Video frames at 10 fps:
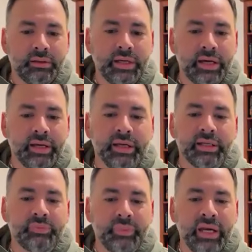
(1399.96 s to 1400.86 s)
yet he
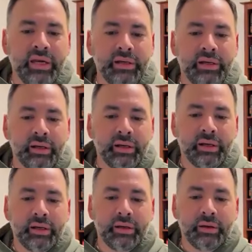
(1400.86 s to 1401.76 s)
has made
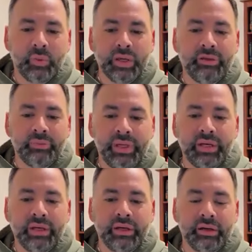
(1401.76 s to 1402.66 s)
with
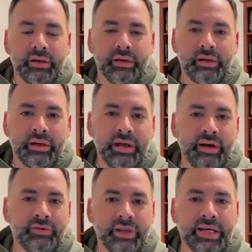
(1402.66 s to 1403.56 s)
me an
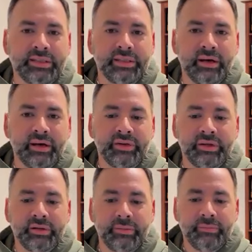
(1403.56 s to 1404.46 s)
everlasting covenant.